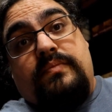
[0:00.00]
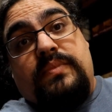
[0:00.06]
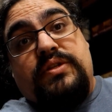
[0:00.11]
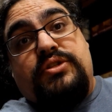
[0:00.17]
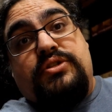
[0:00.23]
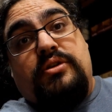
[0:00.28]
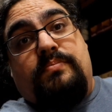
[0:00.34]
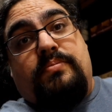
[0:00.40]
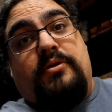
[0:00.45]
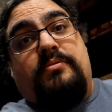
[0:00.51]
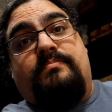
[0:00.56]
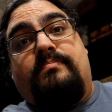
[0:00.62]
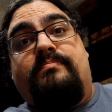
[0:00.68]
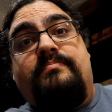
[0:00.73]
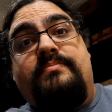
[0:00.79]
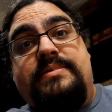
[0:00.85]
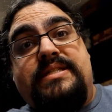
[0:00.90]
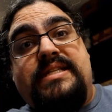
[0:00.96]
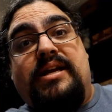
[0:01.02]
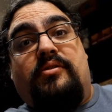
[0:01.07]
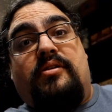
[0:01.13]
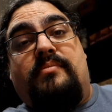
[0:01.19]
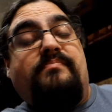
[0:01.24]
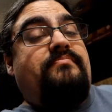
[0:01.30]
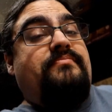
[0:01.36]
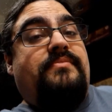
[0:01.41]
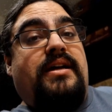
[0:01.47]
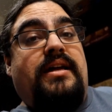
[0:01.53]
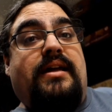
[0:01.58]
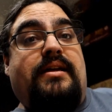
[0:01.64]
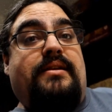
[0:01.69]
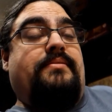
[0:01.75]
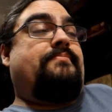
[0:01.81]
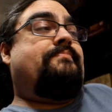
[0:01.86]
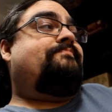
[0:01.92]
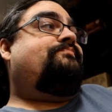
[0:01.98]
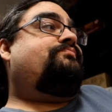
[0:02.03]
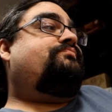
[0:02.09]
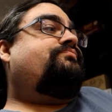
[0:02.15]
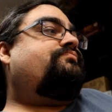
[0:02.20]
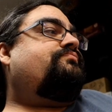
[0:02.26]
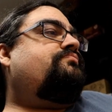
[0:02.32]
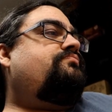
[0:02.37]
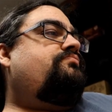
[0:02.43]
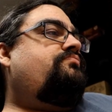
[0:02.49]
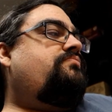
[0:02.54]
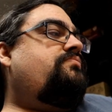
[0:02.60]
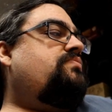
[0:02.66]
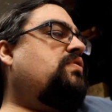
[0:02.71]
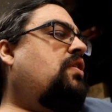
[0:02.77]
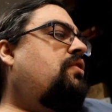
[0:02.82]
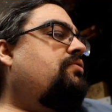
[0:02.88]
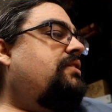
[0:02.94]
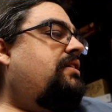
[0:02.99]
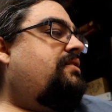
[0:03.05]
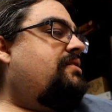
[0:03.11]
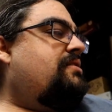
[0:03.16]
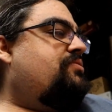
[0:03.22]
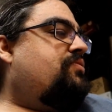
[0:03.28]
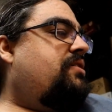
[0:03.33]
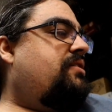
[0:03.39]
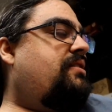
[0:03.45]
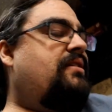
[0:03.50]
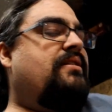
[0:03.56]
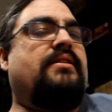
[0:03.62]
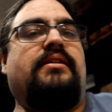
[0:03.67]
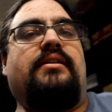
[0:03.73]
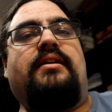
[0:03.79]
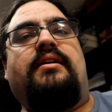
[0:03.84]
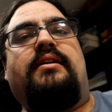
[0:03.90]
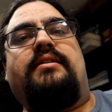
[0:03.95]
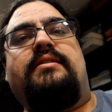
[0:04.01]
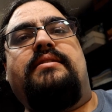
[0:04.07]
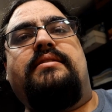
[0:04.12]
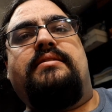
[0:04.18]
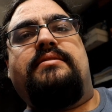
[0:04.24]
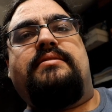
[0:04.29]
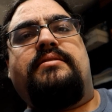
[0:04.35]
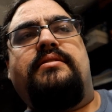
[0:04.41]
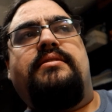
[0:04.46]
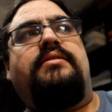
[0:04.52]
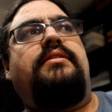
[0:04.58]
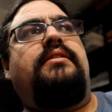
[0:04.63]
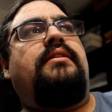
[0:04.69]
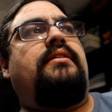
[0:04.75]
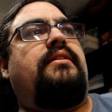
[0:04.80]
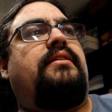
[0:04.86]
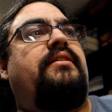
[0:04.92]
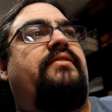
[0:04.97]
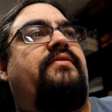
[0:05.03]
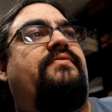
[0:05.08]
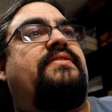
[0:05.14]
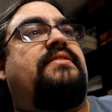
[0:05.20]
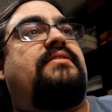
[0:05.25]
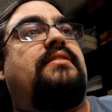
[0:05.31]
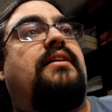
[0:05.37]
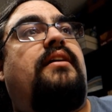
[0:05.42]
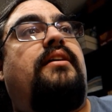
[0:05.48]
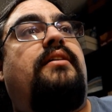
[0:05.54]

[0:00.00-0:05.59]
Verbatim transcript: super serum again. Only this one gives